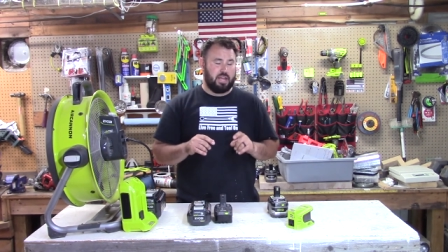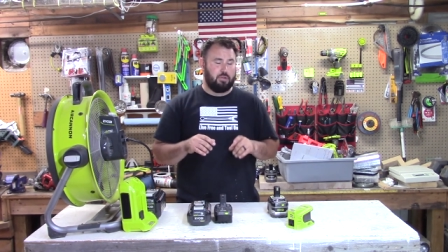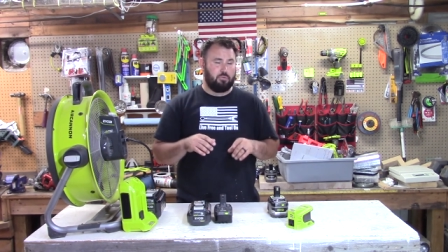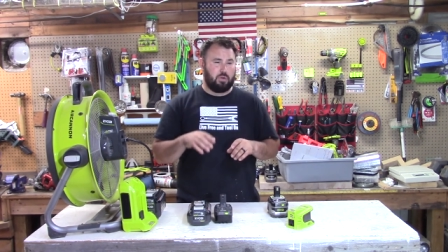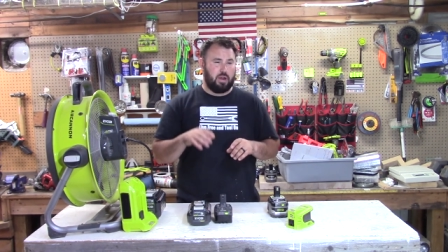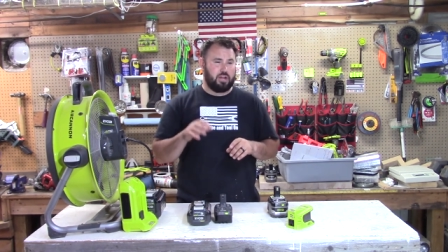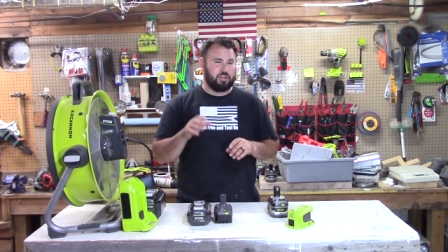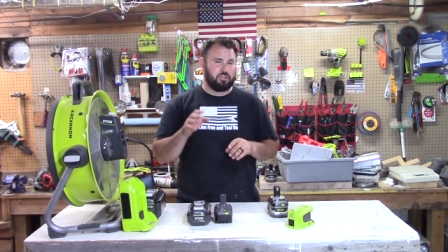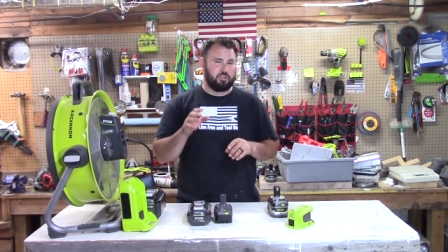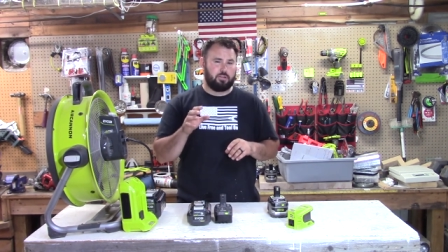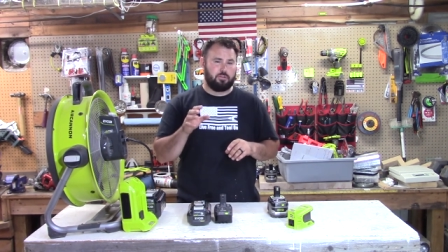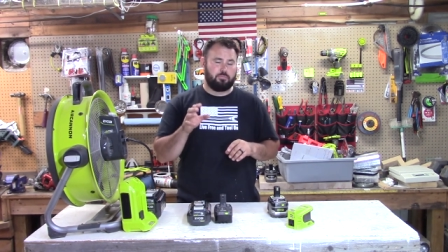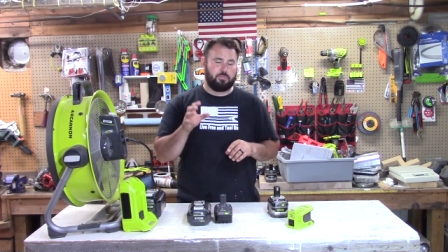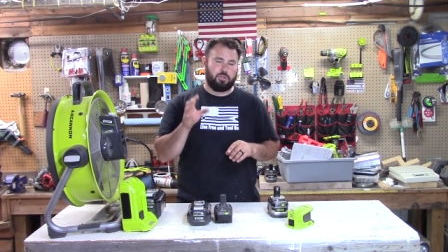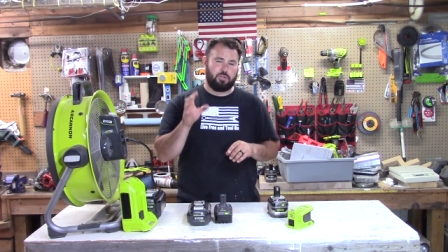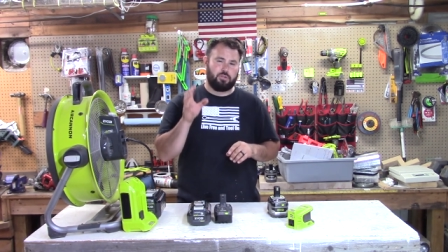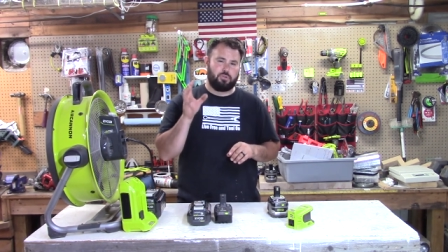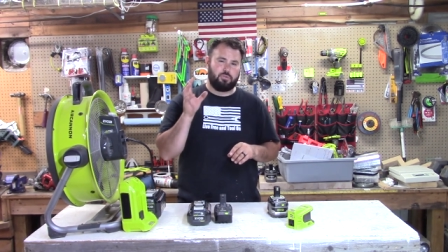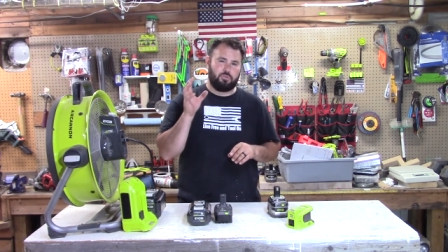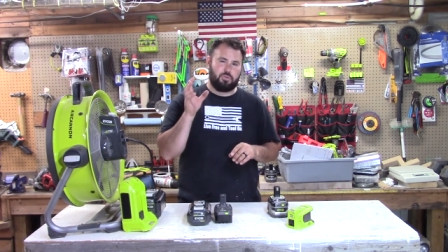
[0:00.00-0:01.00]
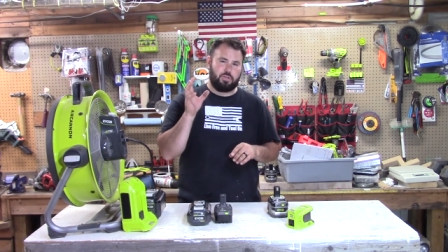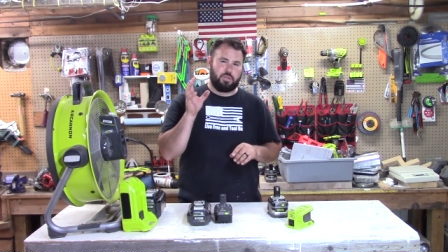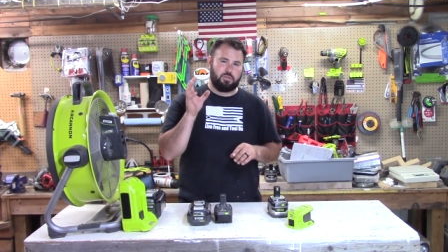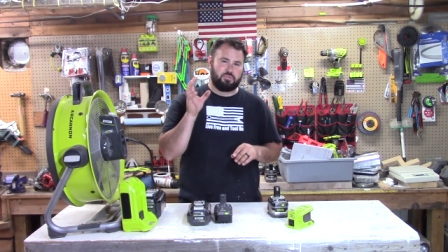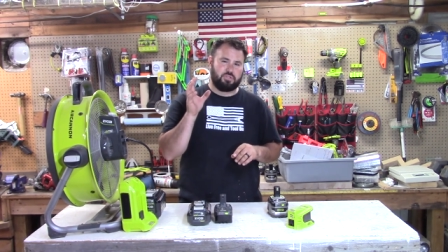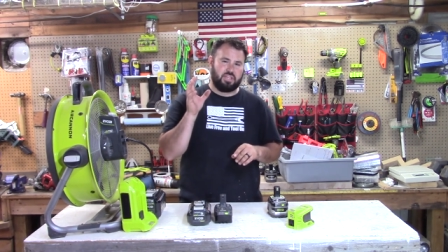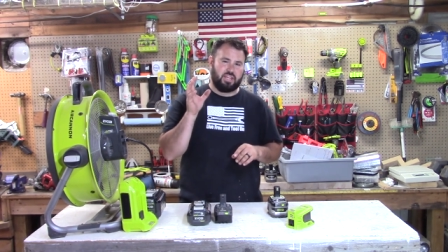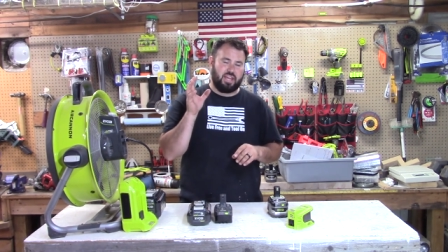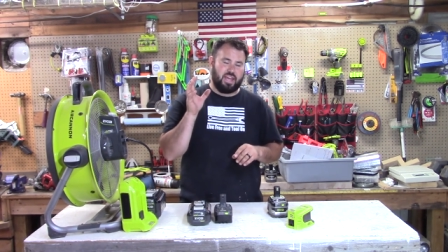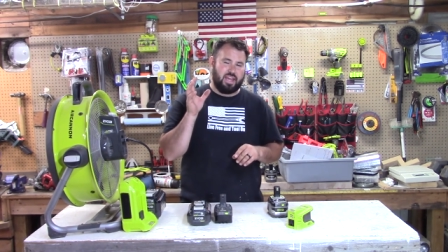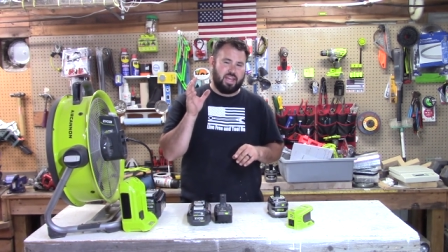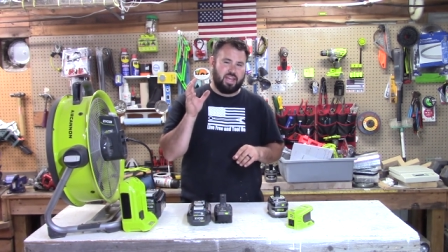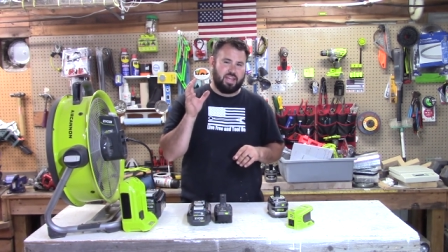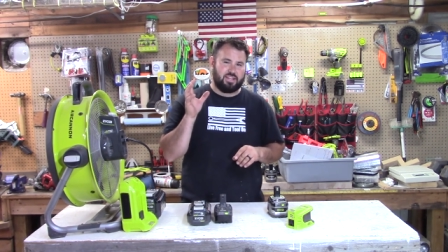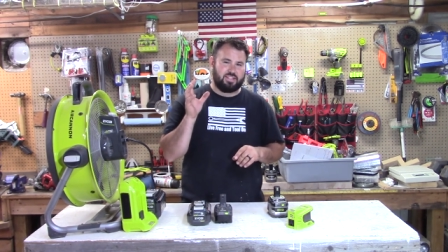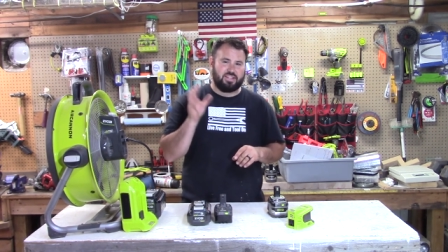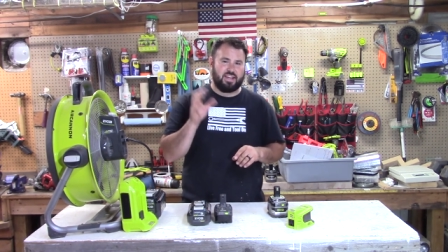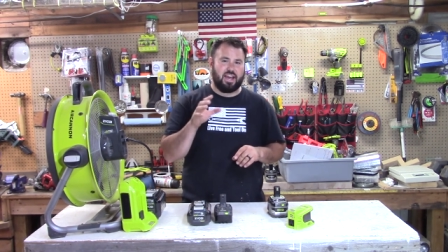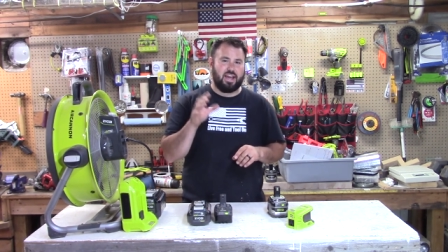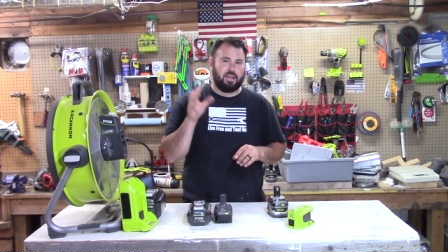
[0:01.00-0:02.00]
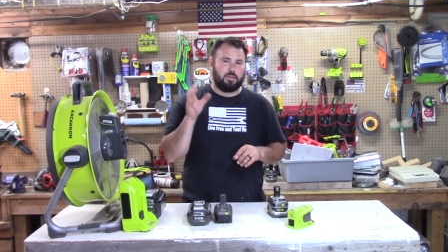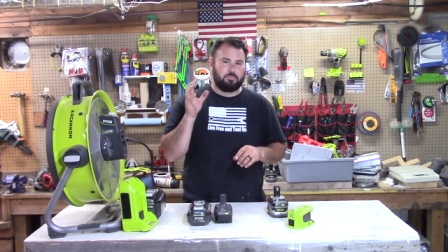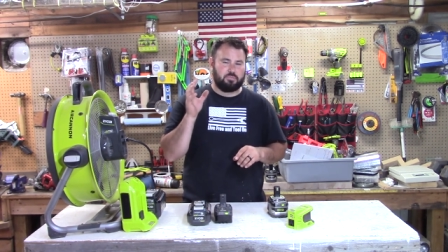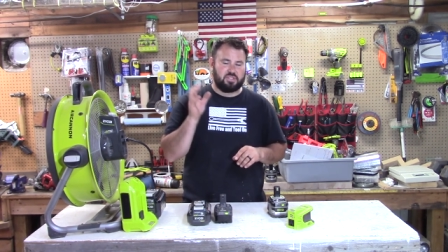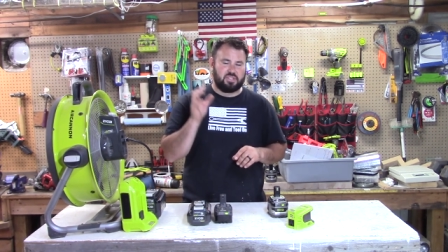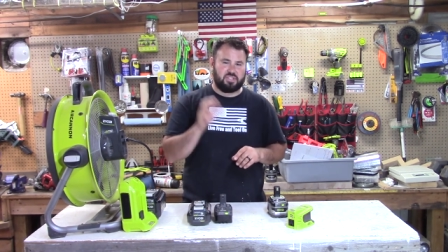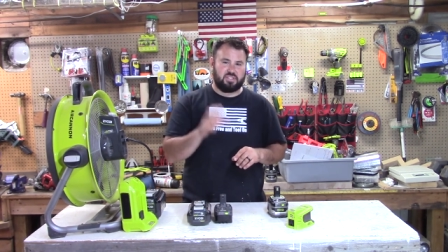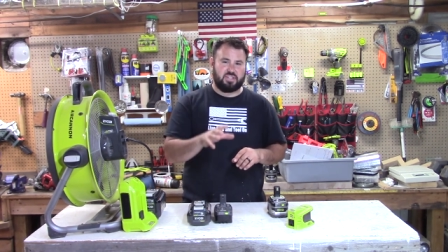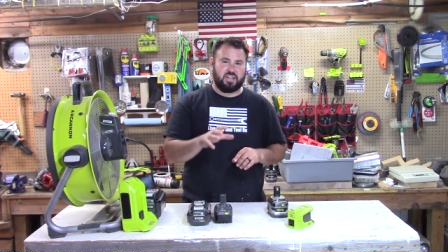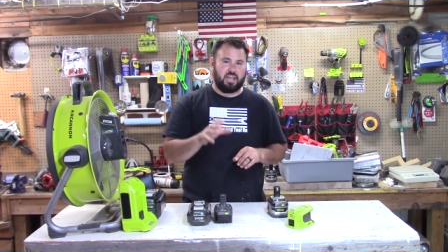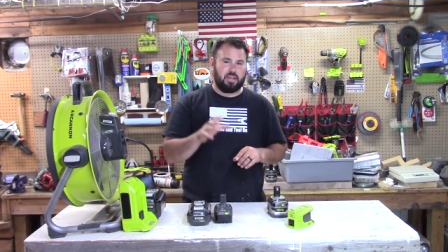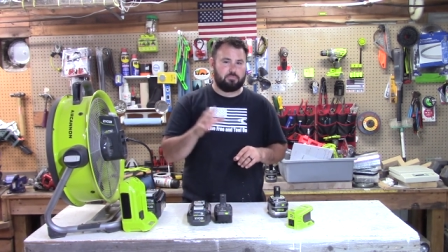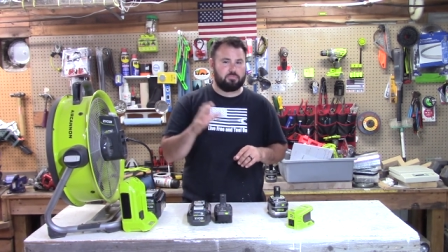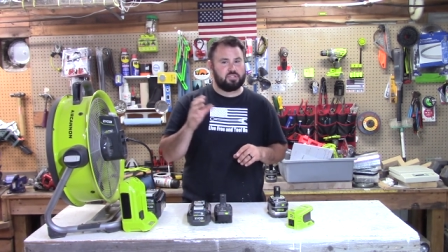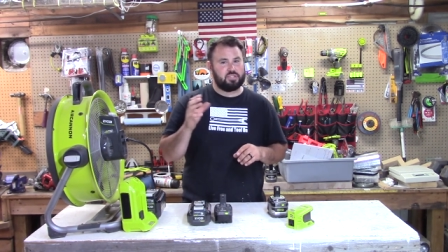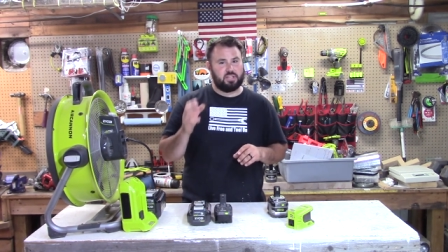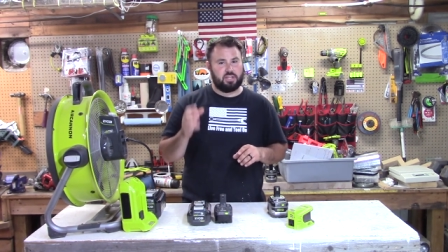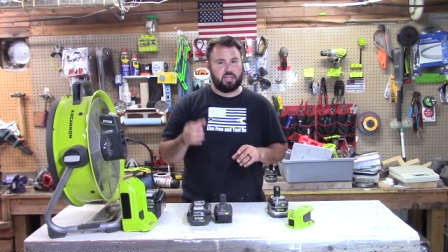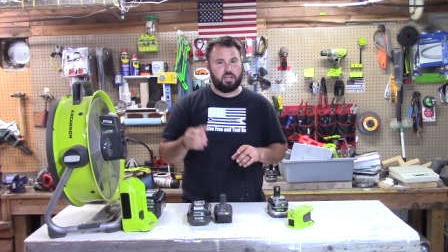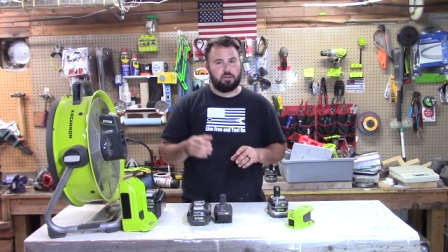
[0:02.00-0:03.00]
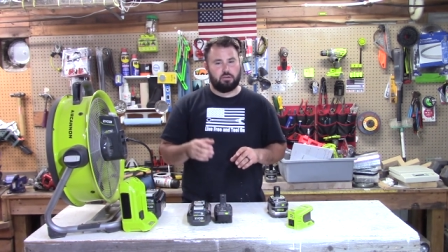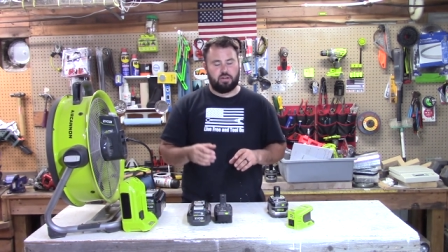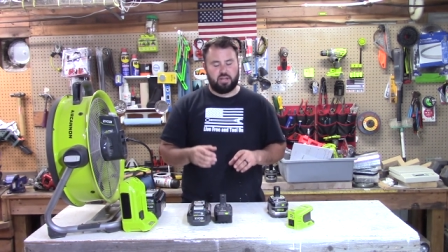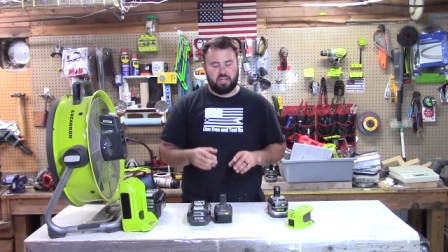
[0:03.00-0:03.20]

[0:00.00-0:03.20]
We're actually going to be do, using a time stamp security